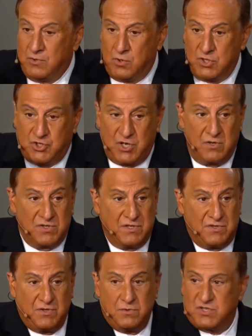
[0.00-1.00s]
Lord shows
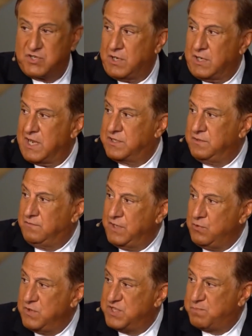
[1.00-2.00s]
it to us
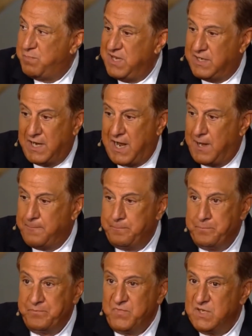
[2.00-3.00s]
collectively. We speak it out.
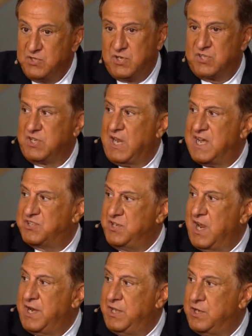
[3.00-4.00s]
Just
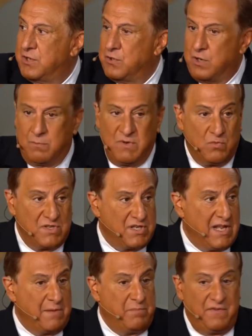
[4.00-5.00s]
last night here, Herman was
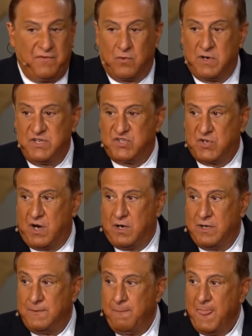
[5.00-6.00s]
led before he
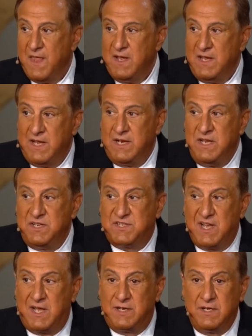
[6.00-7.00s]
started. And he
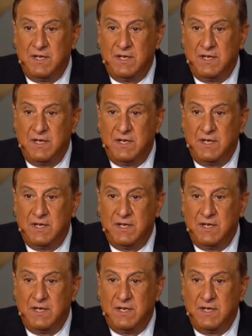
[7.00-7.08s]
said,